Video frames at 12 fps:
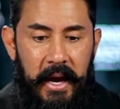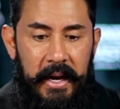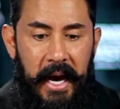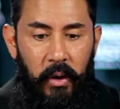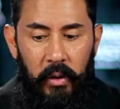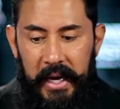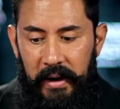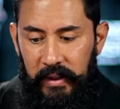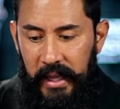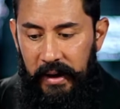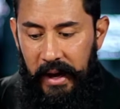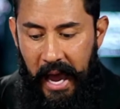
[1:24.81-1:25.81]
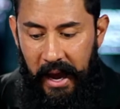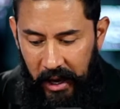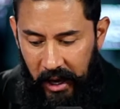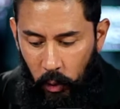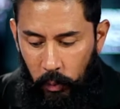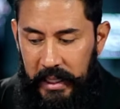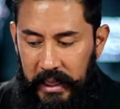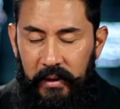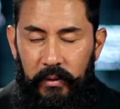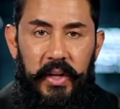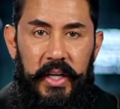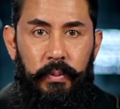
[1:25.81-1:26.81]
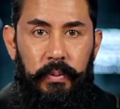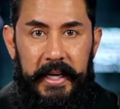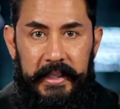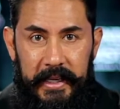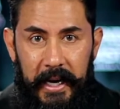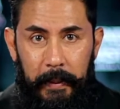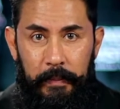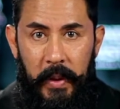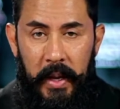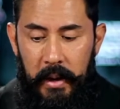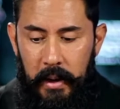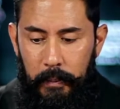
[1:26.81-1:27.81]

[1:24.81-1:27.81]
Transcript: not only have le- ha- helped me level this place up,